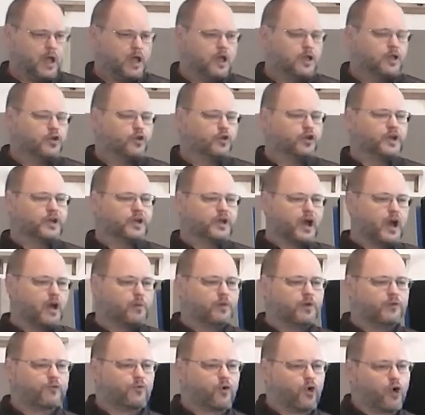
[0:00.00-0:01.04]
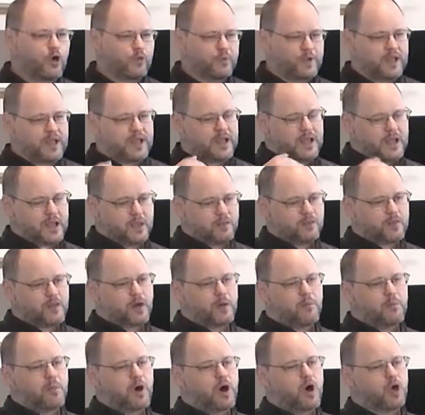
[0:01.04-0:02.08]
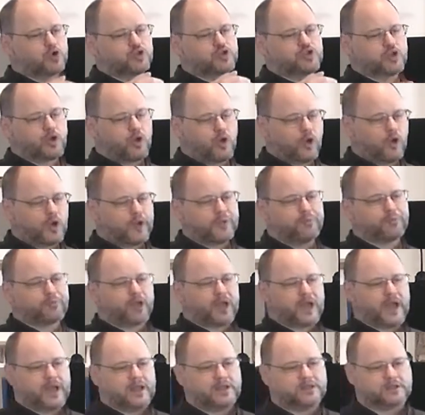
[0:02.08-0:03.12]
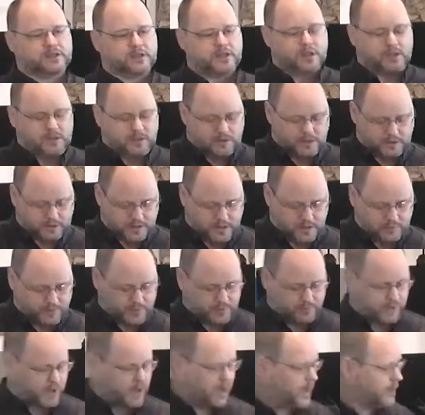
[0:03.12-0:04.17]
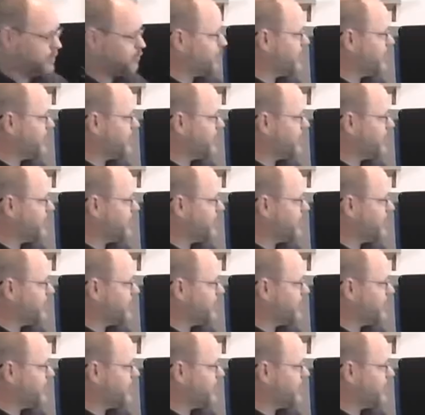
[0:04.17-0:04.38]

You can come before me in the most holy place. Now keep in mind,